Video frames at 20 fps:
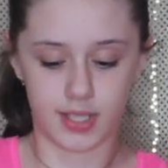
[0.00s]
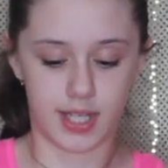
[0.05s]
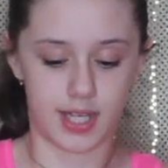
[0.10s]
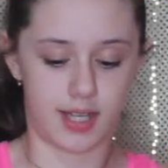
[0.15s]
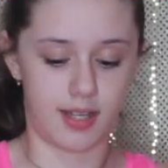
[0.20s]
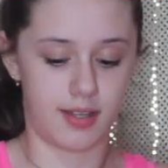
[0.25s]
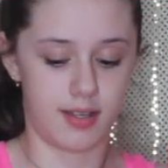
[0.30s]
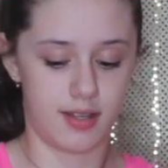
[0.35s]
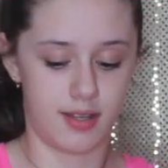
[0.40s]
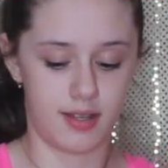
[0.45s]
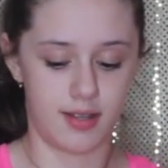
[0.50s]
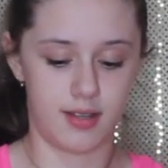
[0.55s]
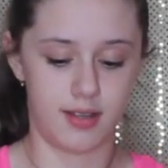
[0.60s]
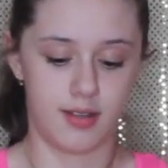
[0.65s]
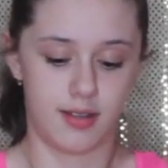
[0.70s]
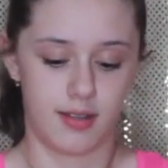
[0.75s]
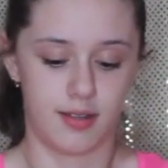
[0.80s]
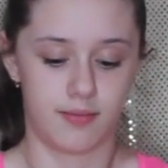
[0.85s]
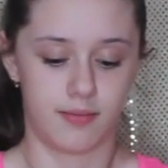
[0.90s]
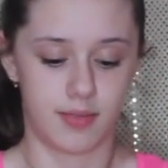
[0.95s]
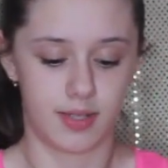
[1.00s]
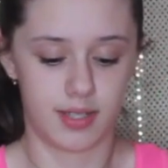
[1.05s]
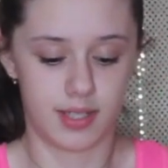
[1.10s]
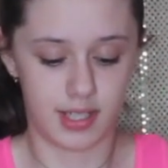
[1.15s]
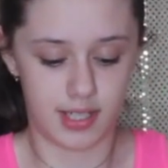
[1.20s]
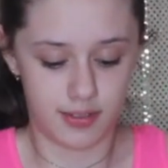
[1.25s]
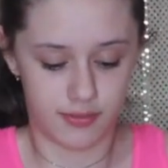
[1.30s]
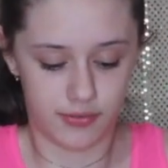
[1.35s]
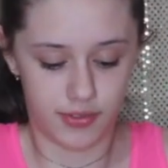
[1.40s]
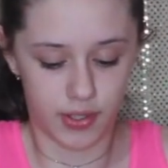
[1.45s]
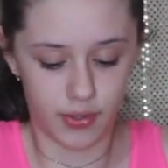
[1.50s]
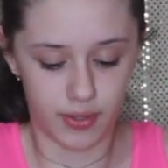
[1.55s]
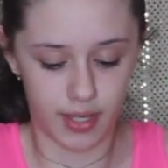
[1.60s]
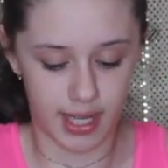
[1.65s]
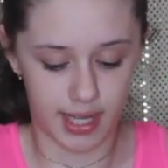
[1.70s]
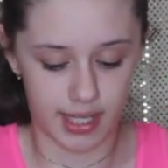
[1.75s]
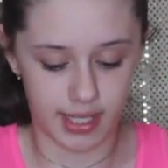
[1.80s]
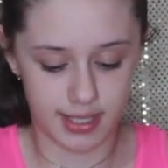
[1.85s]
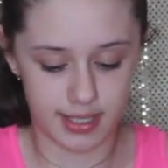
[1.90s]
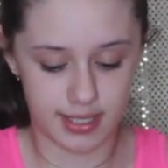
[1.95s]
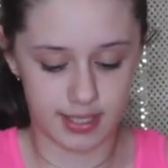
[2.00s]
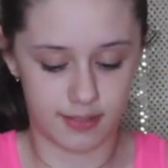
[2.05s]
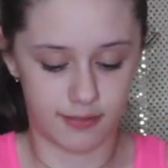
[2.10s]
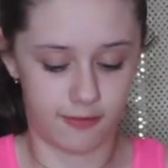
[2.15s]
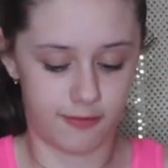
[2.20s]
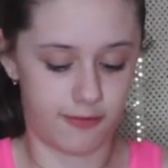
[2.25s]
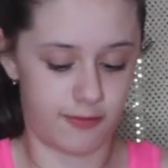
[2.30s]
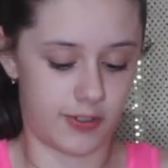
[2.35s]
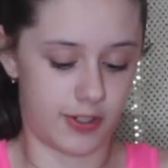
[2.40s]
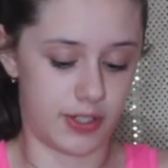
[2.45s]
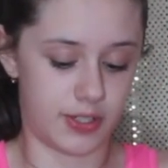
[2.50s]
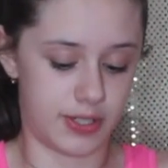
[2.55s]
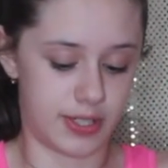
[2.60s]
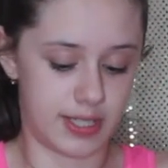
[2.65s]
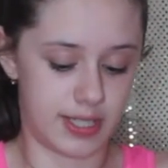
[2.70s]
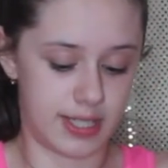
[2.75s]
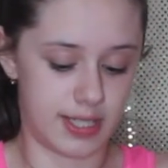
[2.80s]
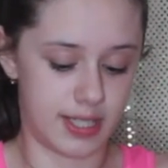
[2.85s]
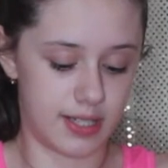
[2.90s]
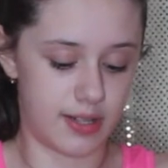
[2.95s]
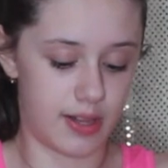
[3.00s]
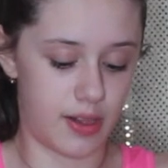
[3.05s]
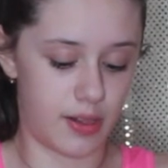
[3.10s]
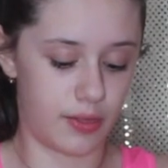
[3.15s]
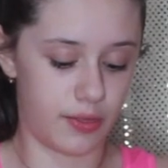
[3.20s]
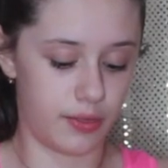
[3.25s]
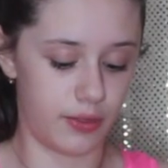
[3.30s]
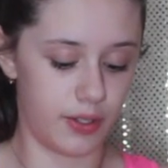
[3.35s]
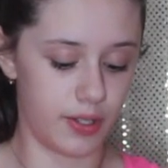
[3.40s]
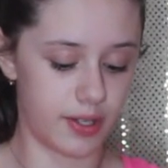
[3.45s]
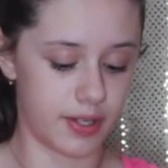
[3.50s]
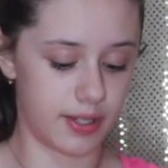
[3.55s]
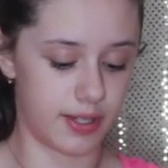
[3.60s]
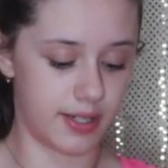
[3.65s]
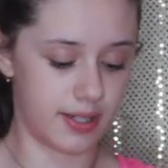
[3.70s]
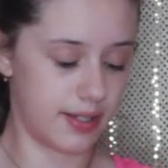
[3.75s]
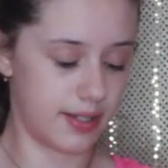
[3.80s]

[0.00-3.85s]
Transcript: Okay, I'm gonna give you guys the first look.